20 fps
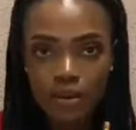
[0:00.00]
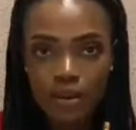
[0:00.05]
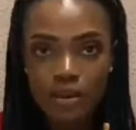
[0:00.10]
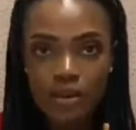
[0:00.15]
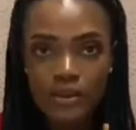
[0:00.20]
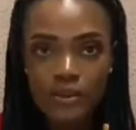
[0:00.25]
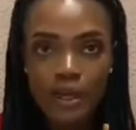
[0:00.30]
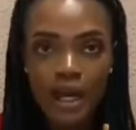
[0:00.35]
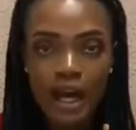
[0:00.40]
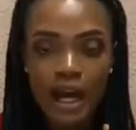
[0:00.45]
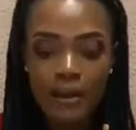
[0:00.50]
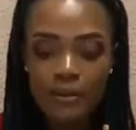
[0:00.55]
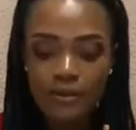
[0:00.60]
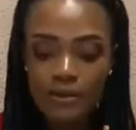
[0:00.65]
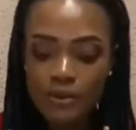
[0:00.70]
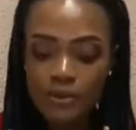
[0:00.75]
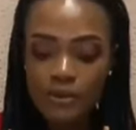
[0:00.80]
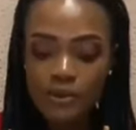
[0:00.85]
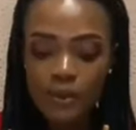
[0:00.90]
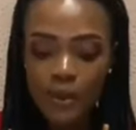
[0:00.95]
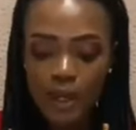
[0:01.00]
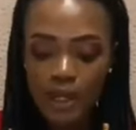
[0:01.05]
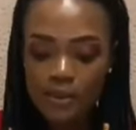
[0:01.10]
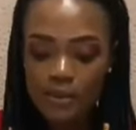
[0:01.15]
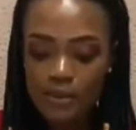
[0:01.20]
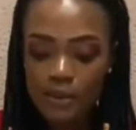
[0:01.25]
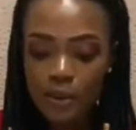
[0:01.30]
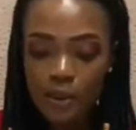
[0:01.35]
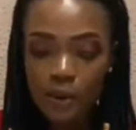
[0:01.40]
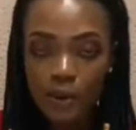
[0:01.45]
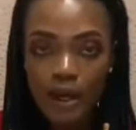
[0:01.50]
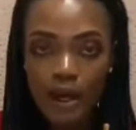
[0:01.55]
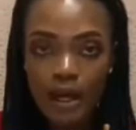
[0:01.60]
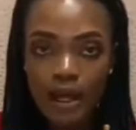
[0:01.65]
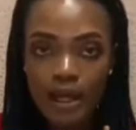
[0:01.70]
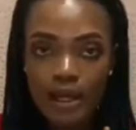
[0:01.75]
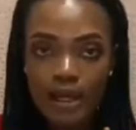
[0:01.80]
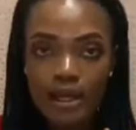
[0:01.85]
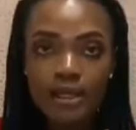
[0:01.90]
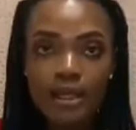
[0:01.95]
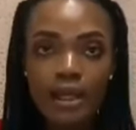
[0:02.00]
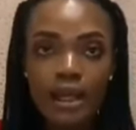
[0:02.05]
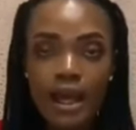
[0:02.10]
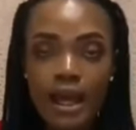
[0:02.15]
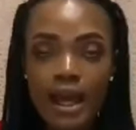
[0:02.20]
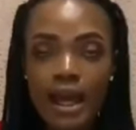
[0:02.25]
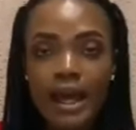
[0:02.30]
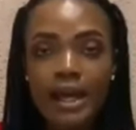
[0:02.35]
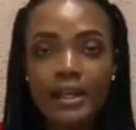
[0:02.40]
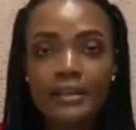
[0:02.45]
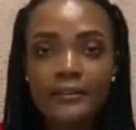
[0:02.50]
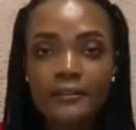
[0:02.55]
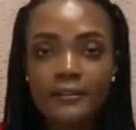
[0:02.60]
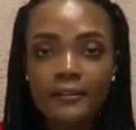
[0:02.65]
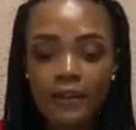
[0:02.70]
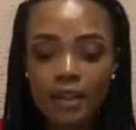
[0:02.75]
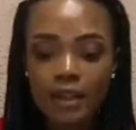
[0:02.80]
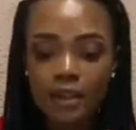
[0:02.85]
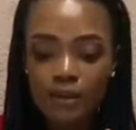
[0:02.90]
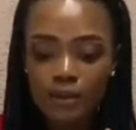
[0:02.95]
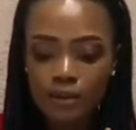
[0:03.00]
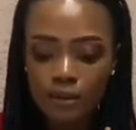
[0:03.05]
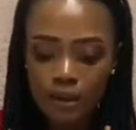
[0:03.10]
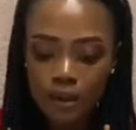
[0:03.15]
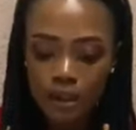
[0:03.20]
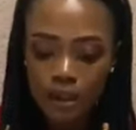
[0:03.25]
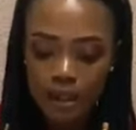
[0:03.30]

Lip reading: So I'm just going to go ahead and fill